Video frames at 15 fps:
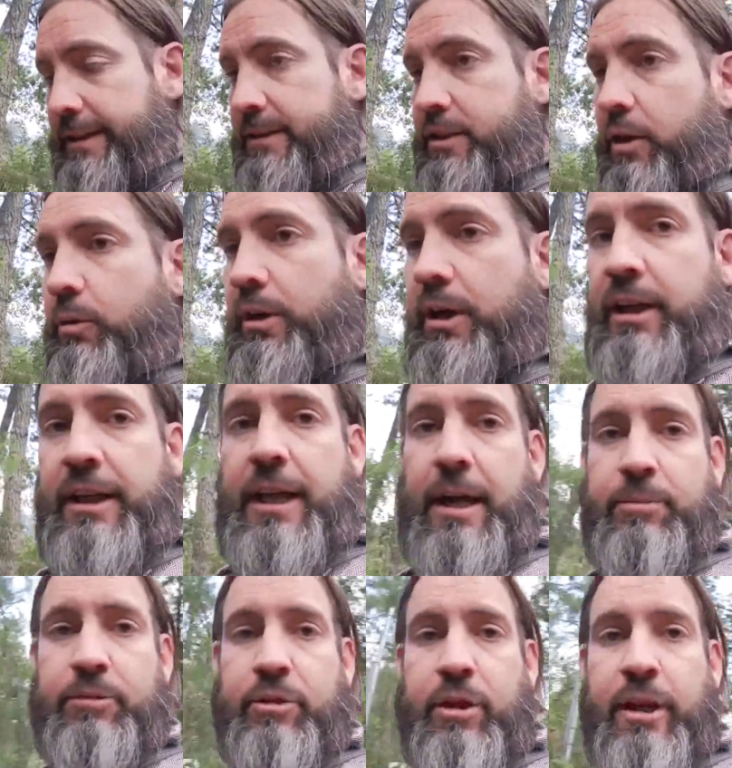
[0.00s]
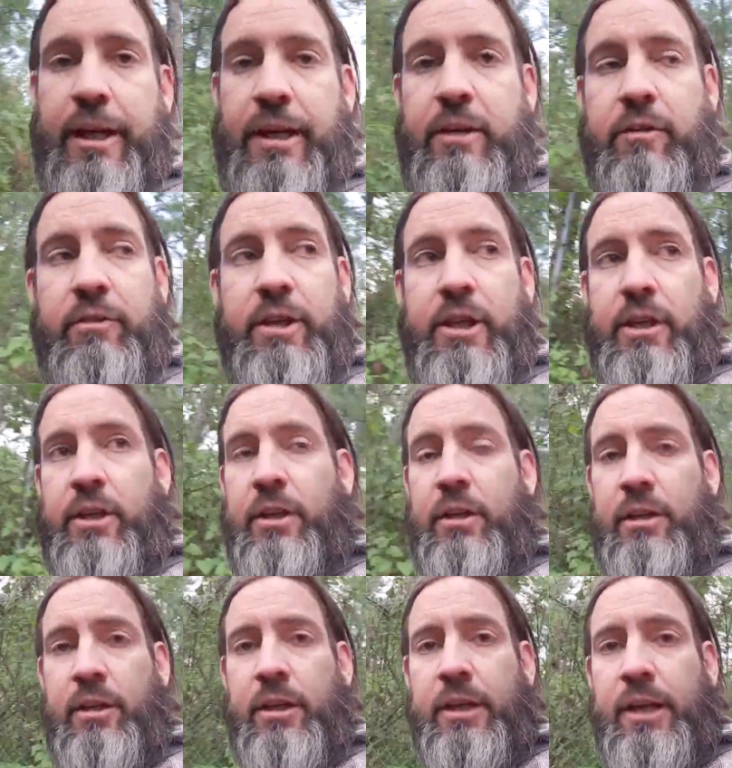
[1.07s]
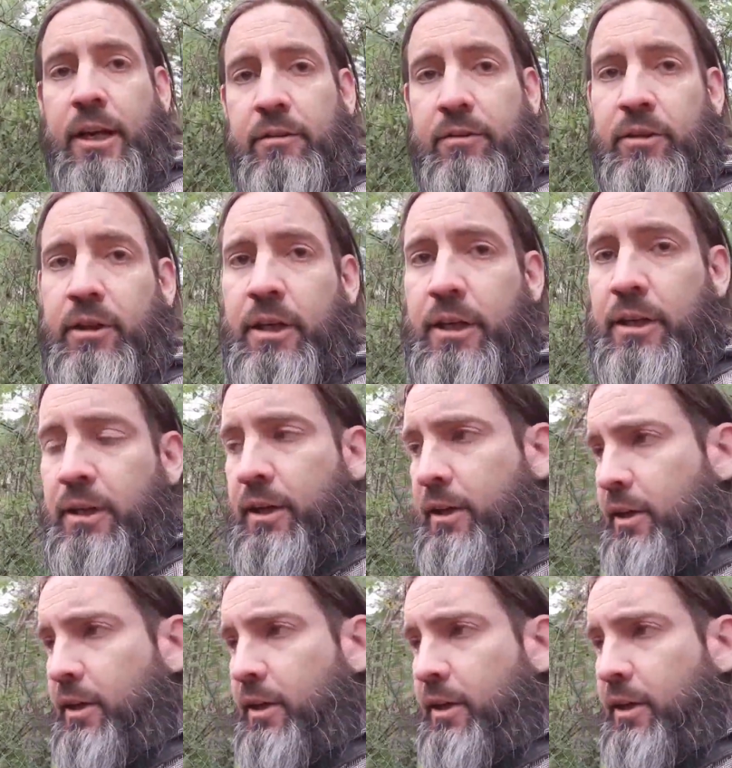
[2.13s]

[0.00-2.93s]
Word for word: So we're going to capture a hen over here and have her uh,